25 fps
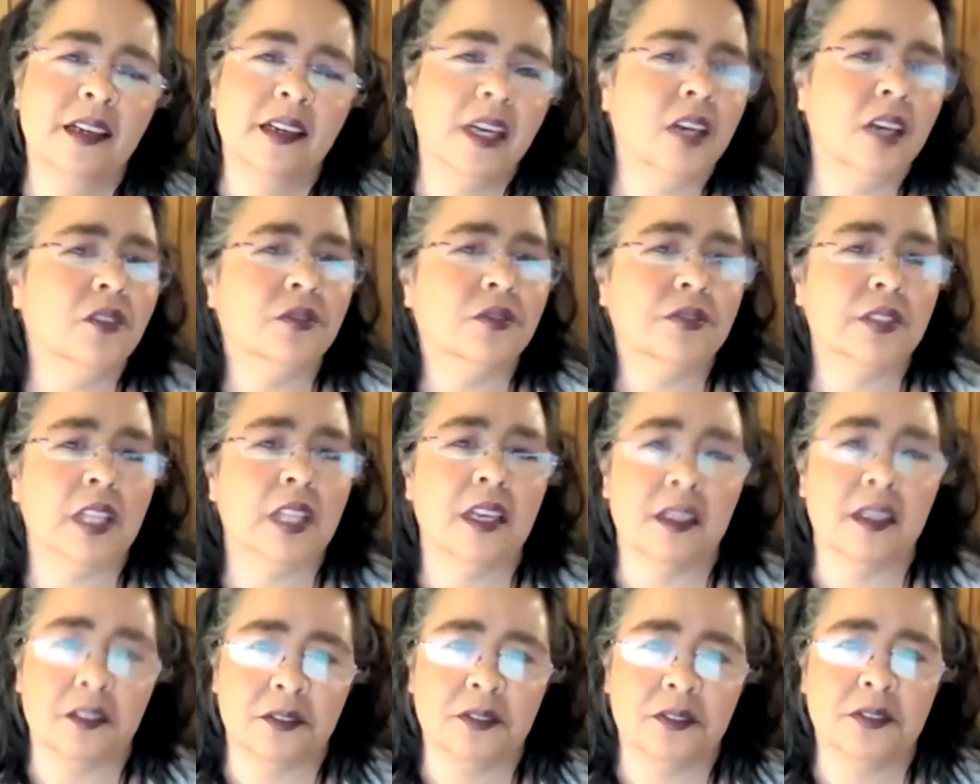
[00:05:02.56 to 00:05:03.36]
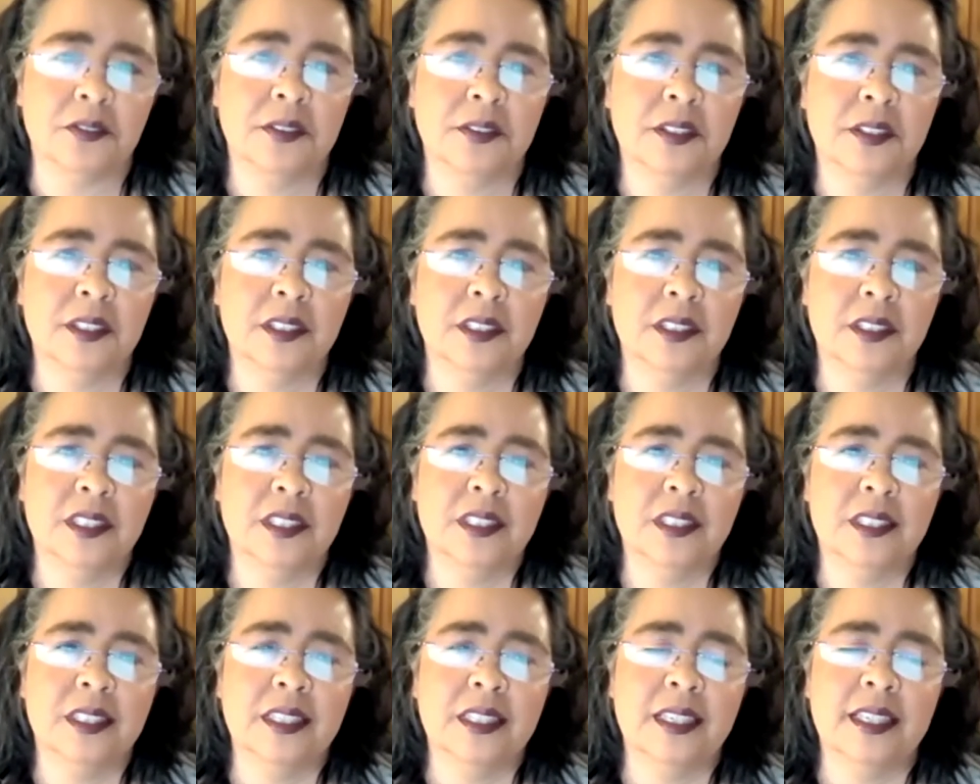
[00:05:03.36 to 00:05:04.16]
of love.
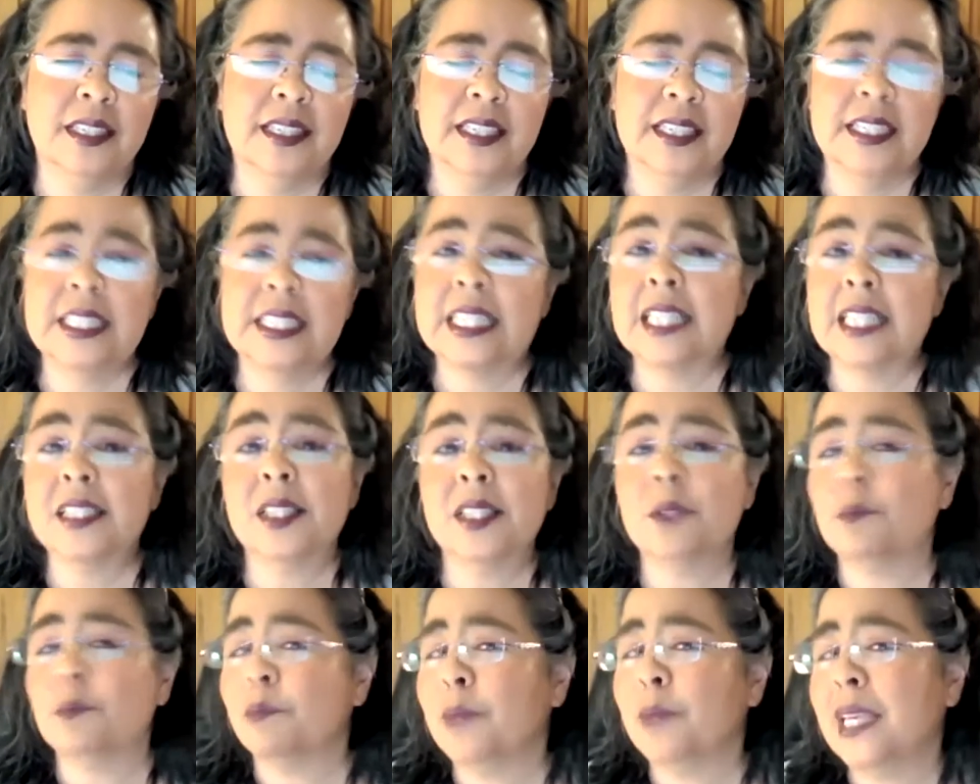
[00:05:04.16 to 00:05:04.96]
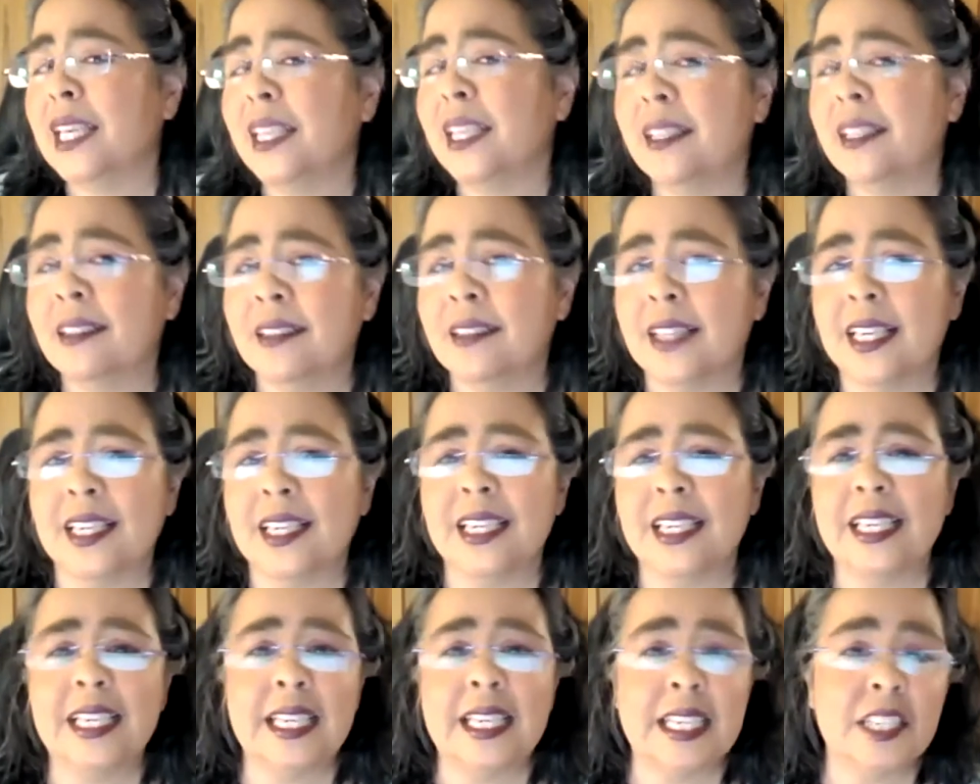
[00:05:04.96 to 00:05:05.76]
It doesn't mean that
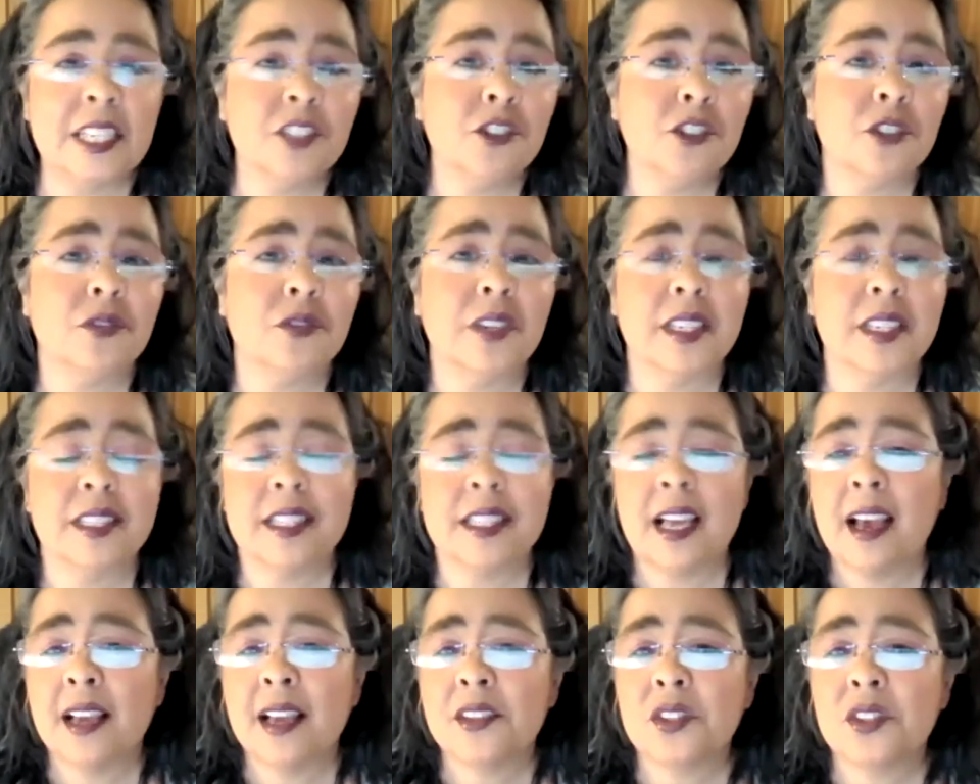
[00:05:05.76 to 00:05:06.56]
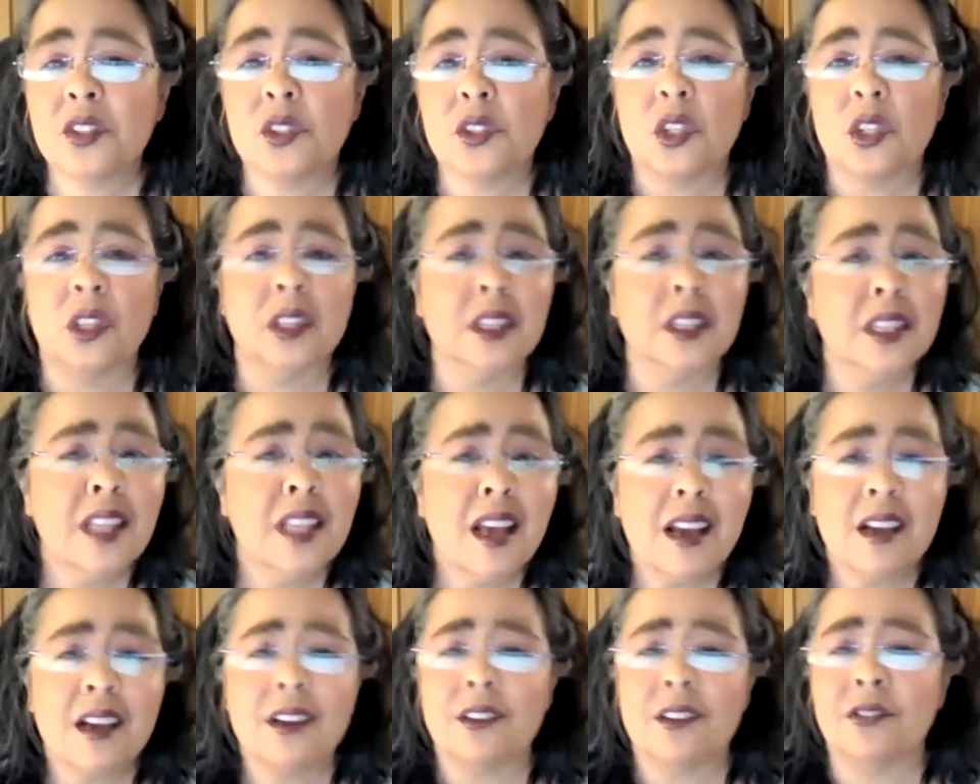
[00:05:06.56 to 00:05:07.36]
each of us has to
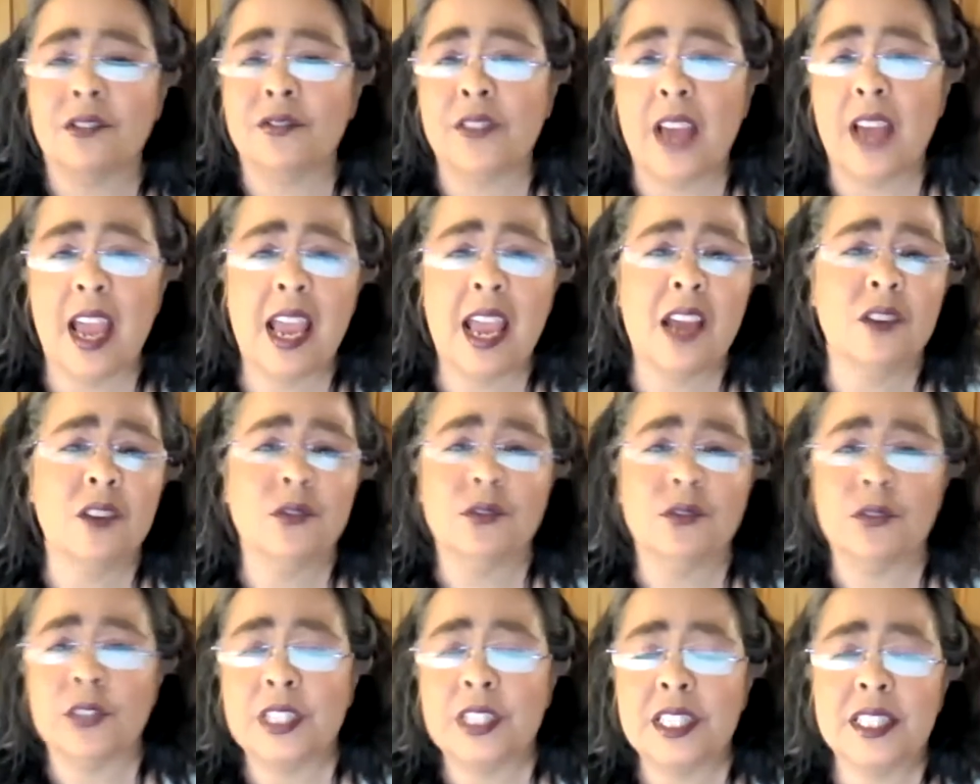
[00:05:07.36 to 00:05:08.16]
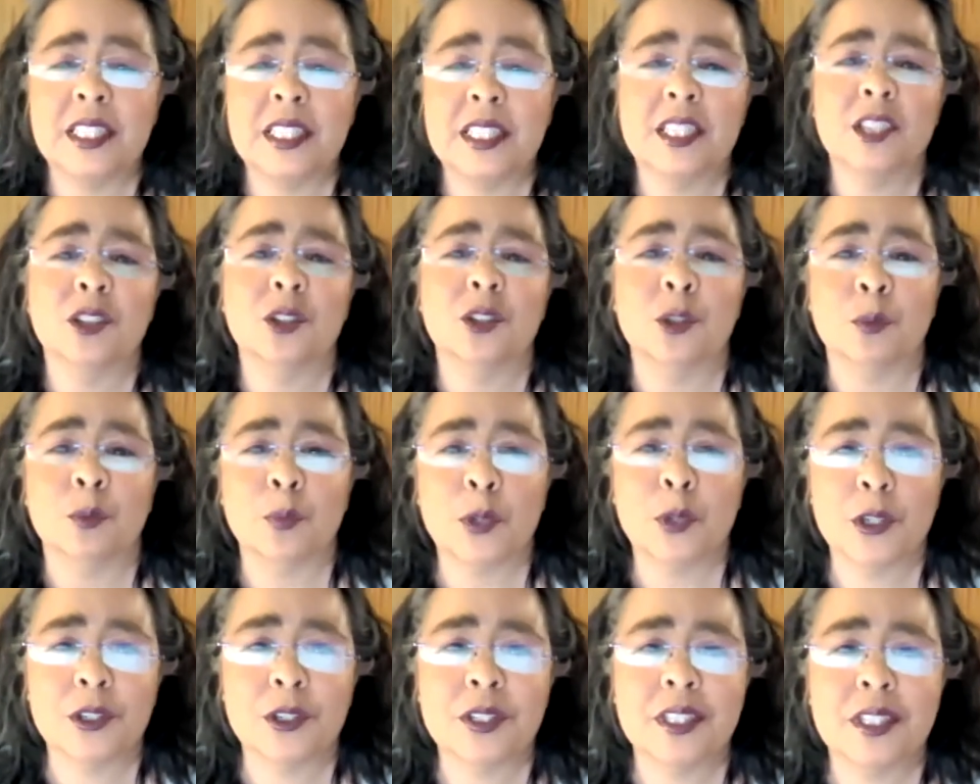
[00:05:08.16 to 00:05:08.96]
love every single
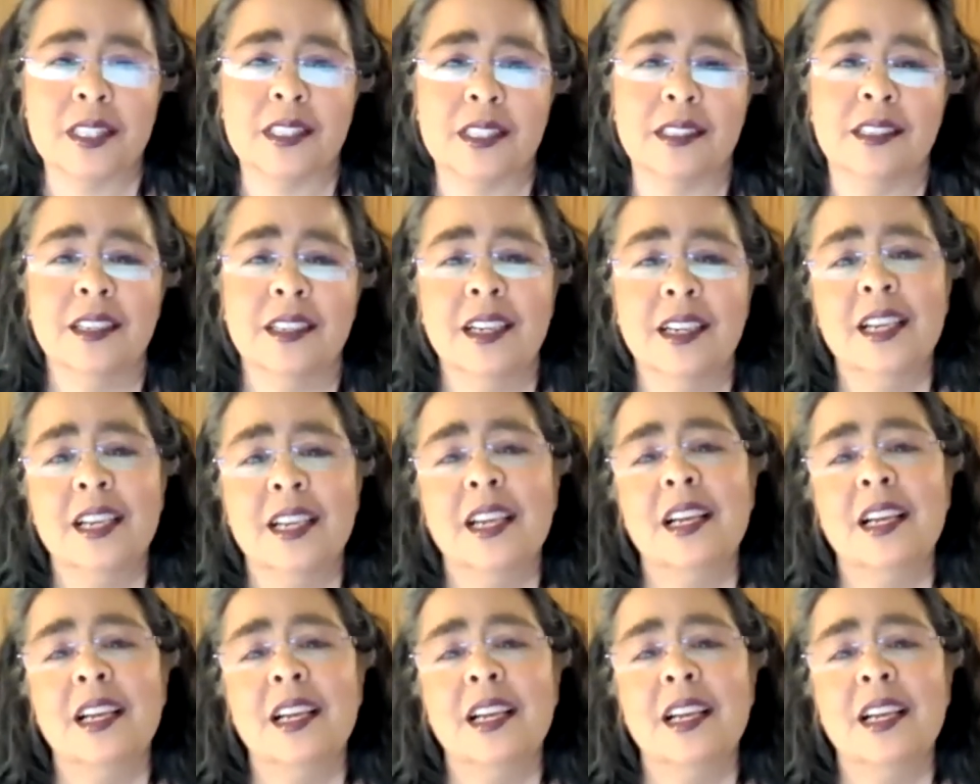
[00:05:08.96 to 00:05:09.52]
person.